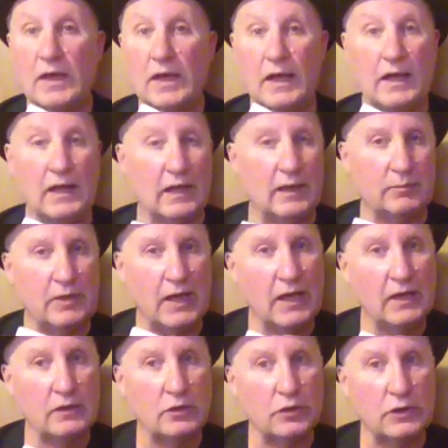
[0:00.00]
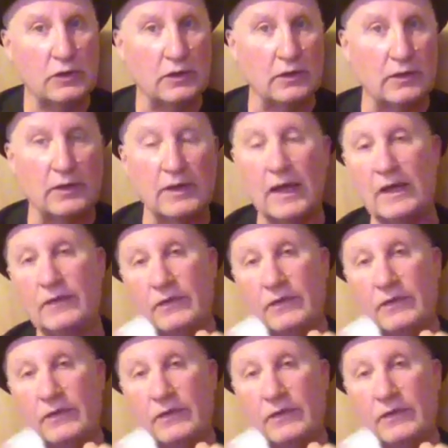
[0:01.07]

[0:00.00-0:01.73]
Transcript: And I'm kind of looking into that,